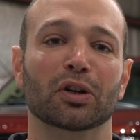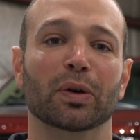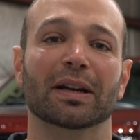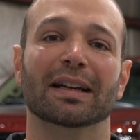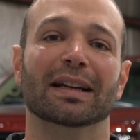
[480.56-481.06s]
do
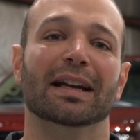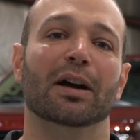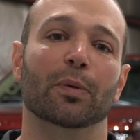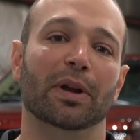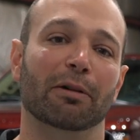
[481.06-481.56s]
it.
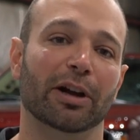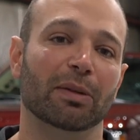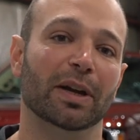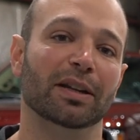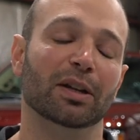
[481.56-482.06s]
Would I
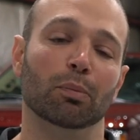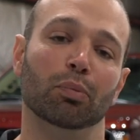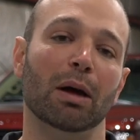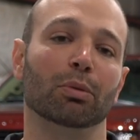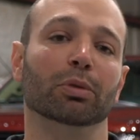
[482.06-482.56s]
recommend it?
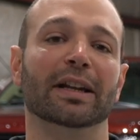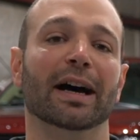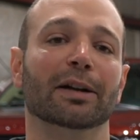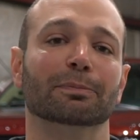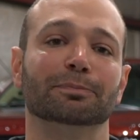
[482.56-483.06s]
Probably
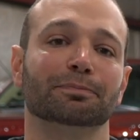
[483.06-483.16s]
not.